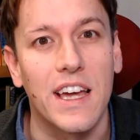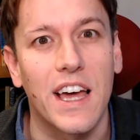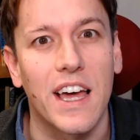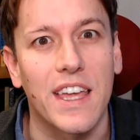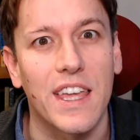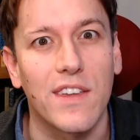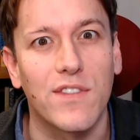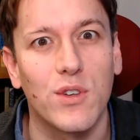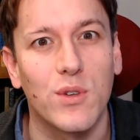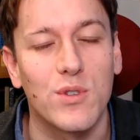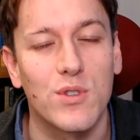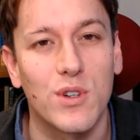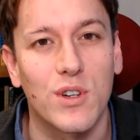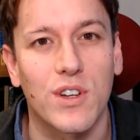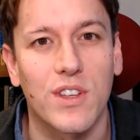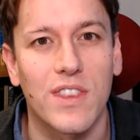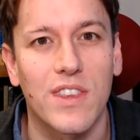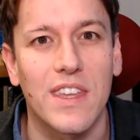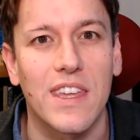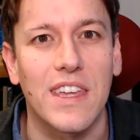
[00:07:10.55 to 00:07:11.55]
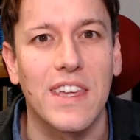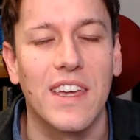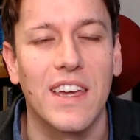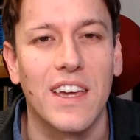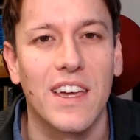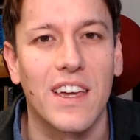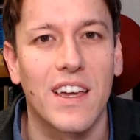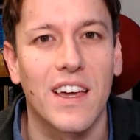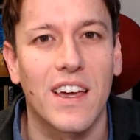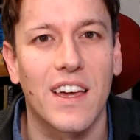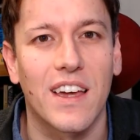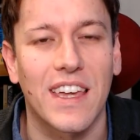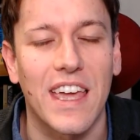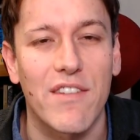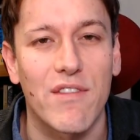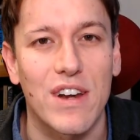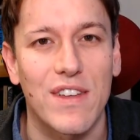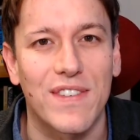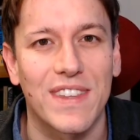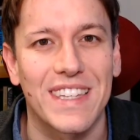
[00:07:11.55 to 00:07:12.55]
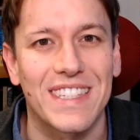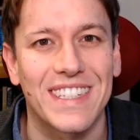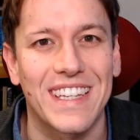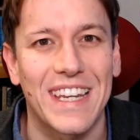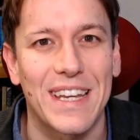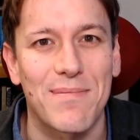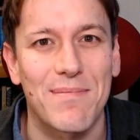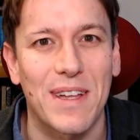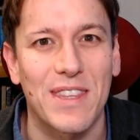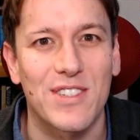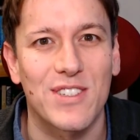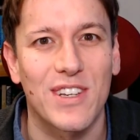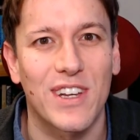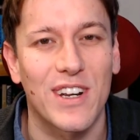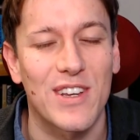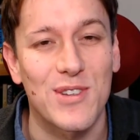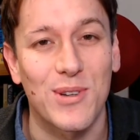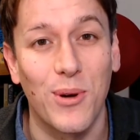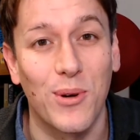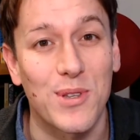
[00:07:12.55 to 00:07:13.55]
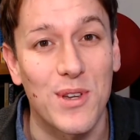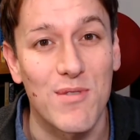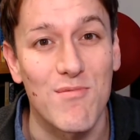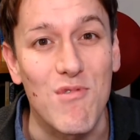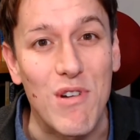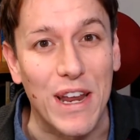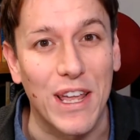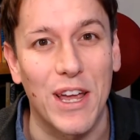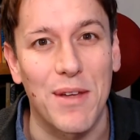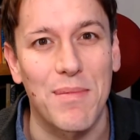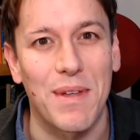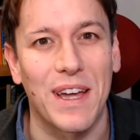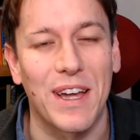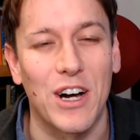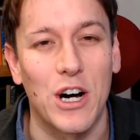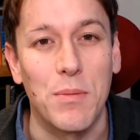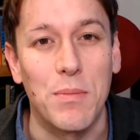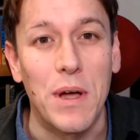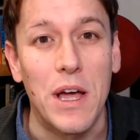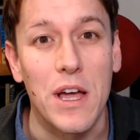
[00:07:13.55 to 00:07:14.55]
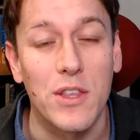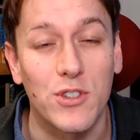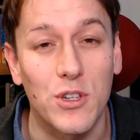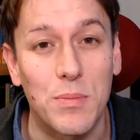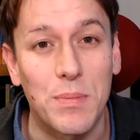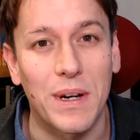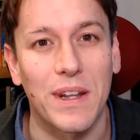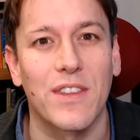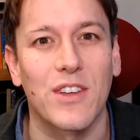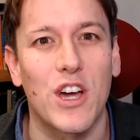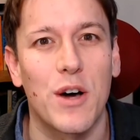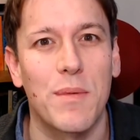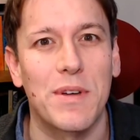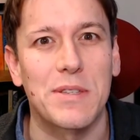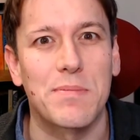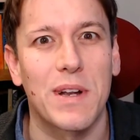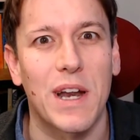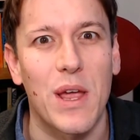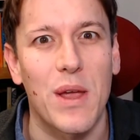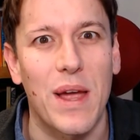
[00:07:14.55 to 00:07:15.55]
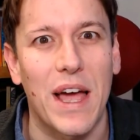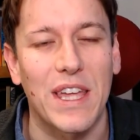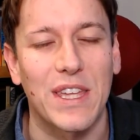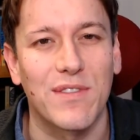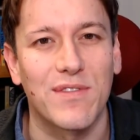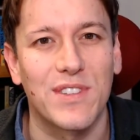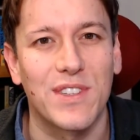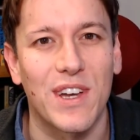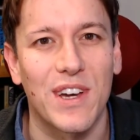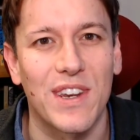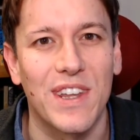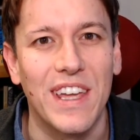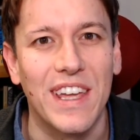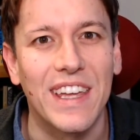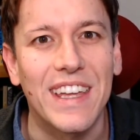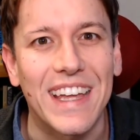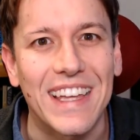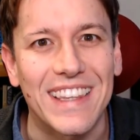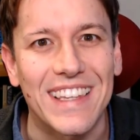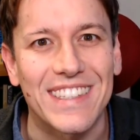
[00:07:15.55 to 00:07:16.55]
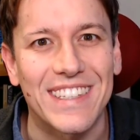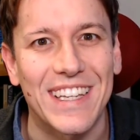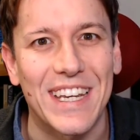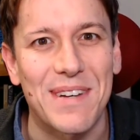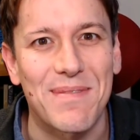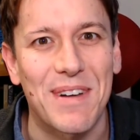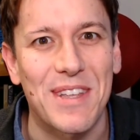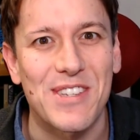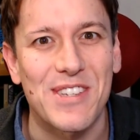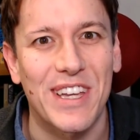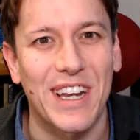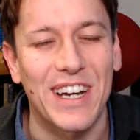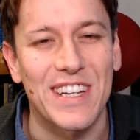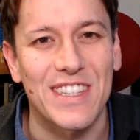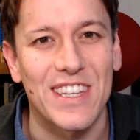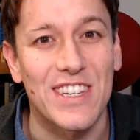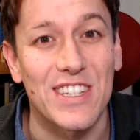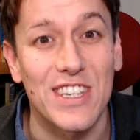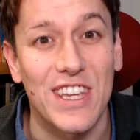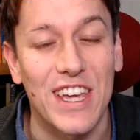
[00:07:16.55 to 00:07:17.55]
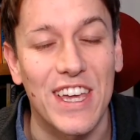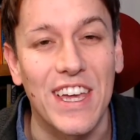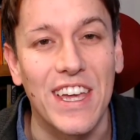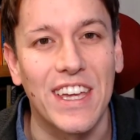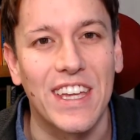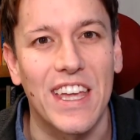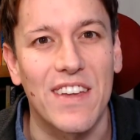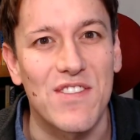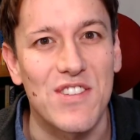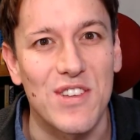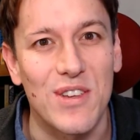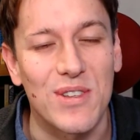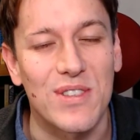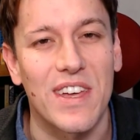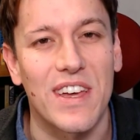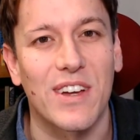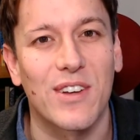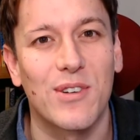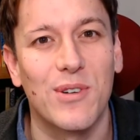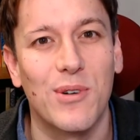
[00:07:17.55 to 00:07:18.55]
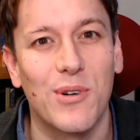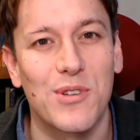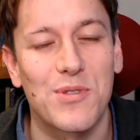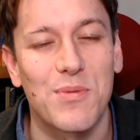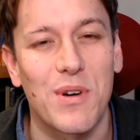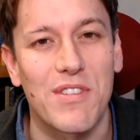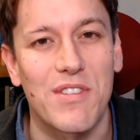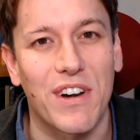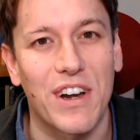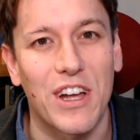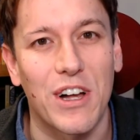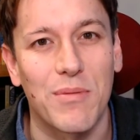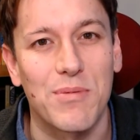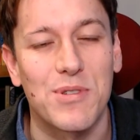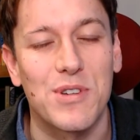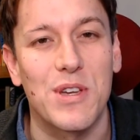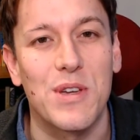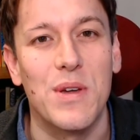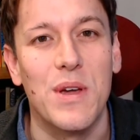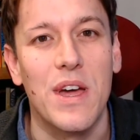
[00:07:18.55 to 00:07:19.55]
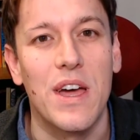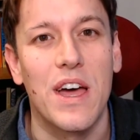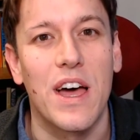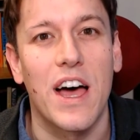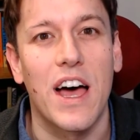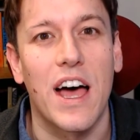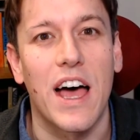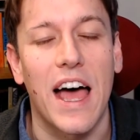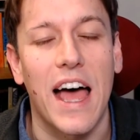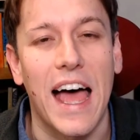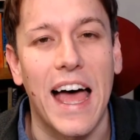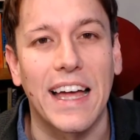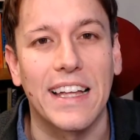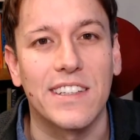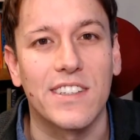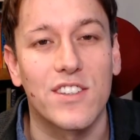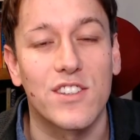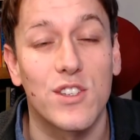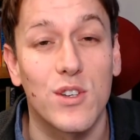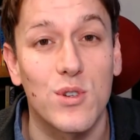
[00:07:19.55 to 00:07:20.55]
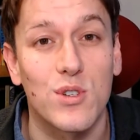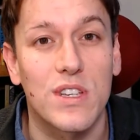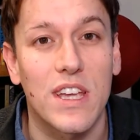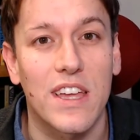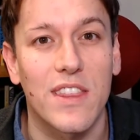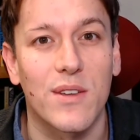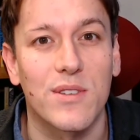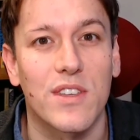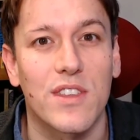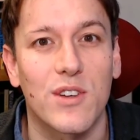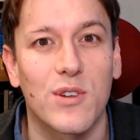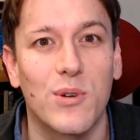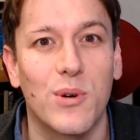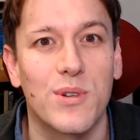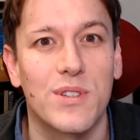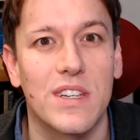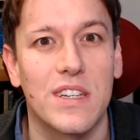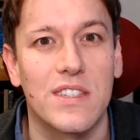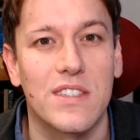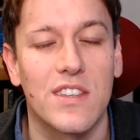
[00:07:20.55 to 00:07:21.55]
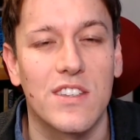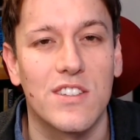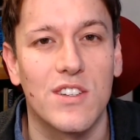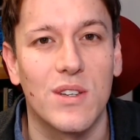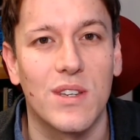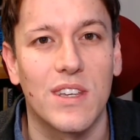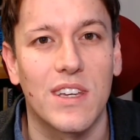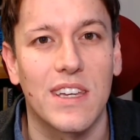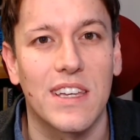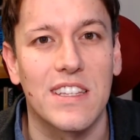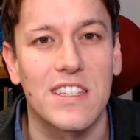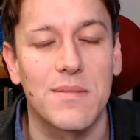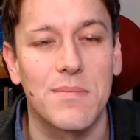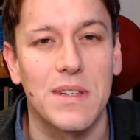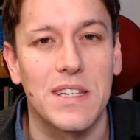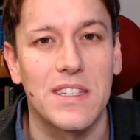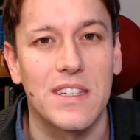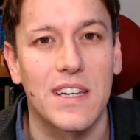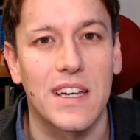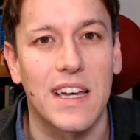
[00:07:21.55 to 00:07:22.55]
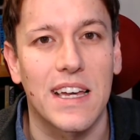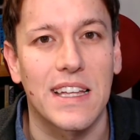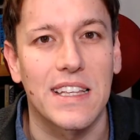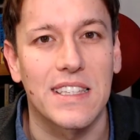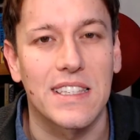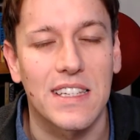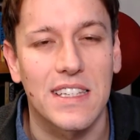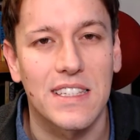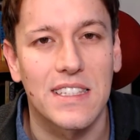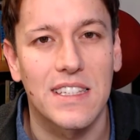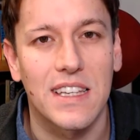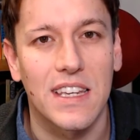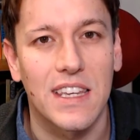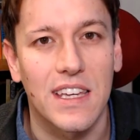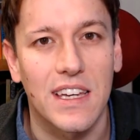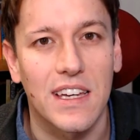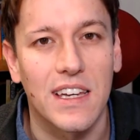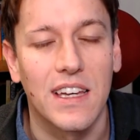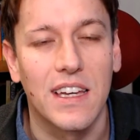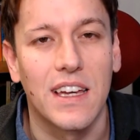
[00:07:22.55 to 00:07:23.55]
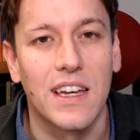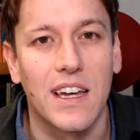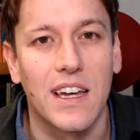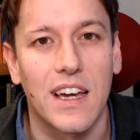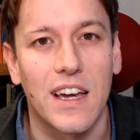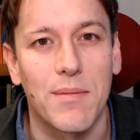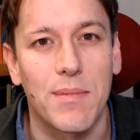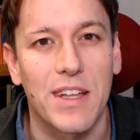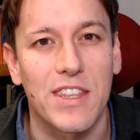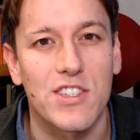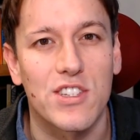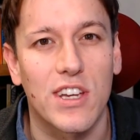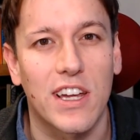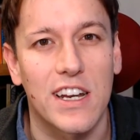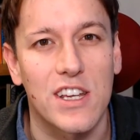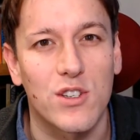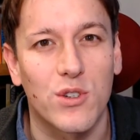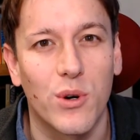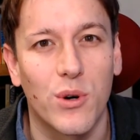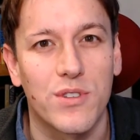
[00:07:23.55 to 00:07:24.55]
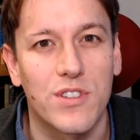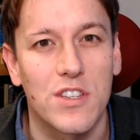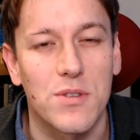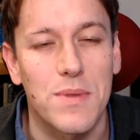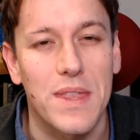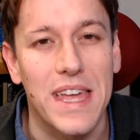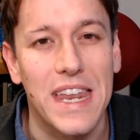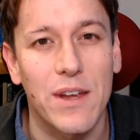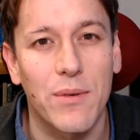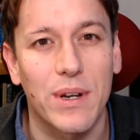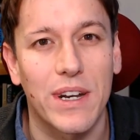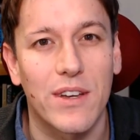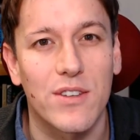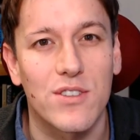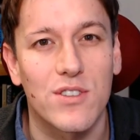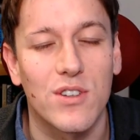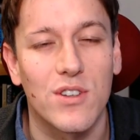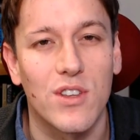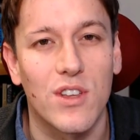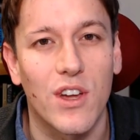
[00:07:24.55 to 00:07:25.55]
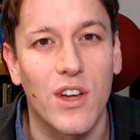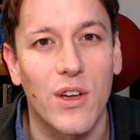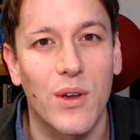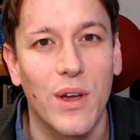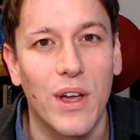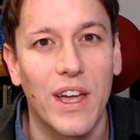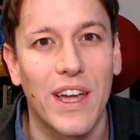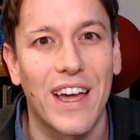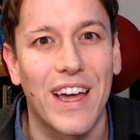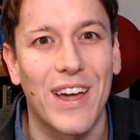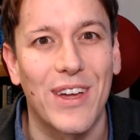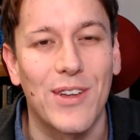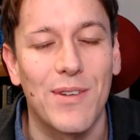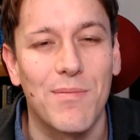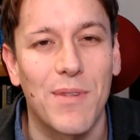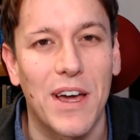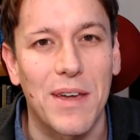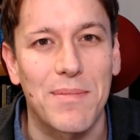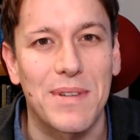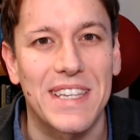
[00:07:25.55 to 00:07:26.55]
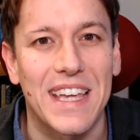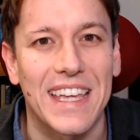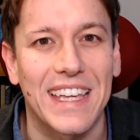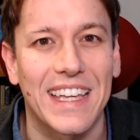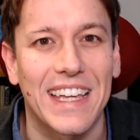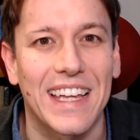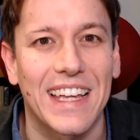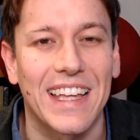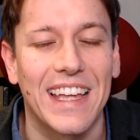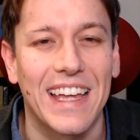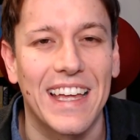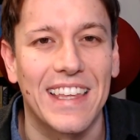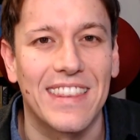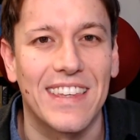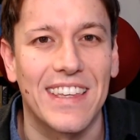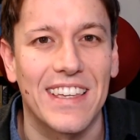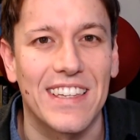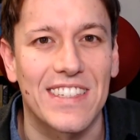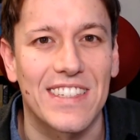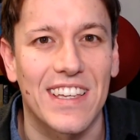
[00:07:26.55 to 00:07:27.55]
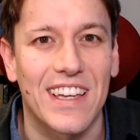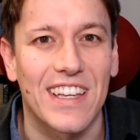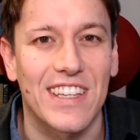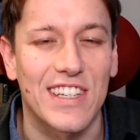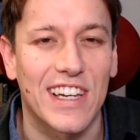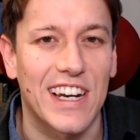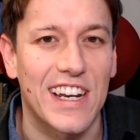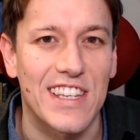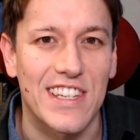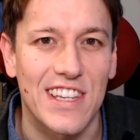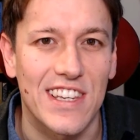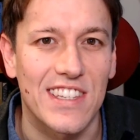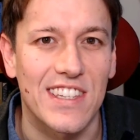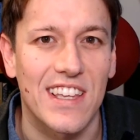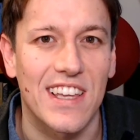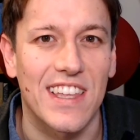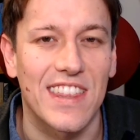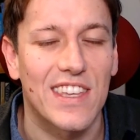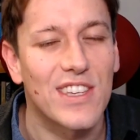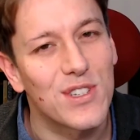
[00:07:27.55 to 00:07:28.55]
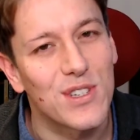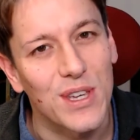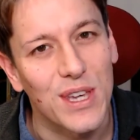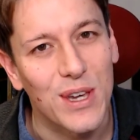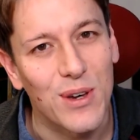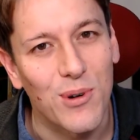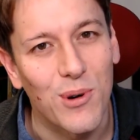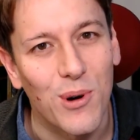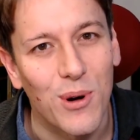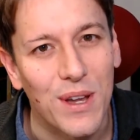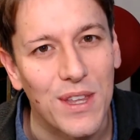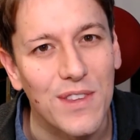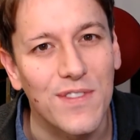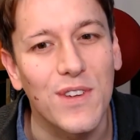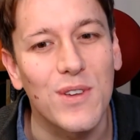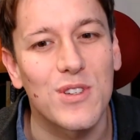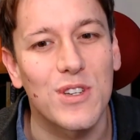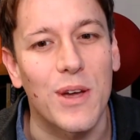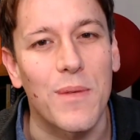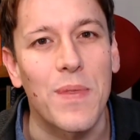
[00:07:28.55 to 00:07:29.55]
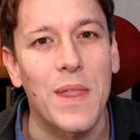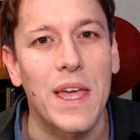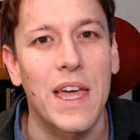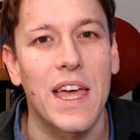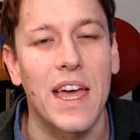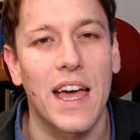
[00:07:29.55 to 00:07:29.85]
If you took the Get Ready for the Senior Maths Challenge course, I really hope that helped. Do put in the comments below how you've done in the Senior Maths Challenge this year, if you use that course, whether it helped you, and do share those other courses, the Junior, Intermediate and Senior Maths Challenge courses, with anyone else you know who might be taking these challenges this year or in the future.